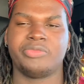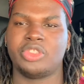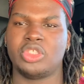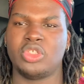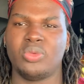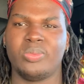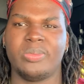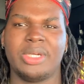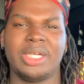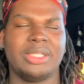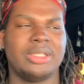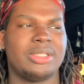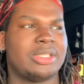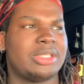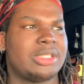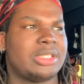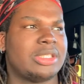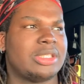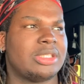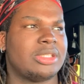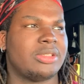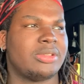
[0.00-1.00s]
2
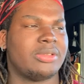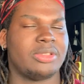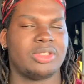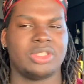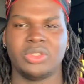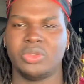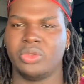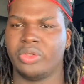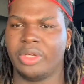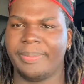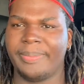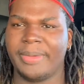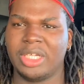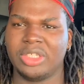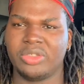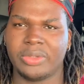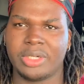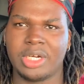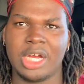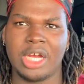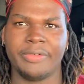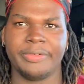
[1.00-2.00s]
or 3 months
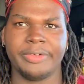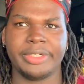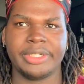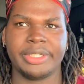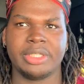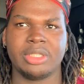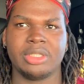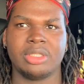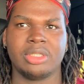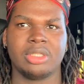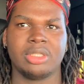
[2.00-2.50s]
recovering.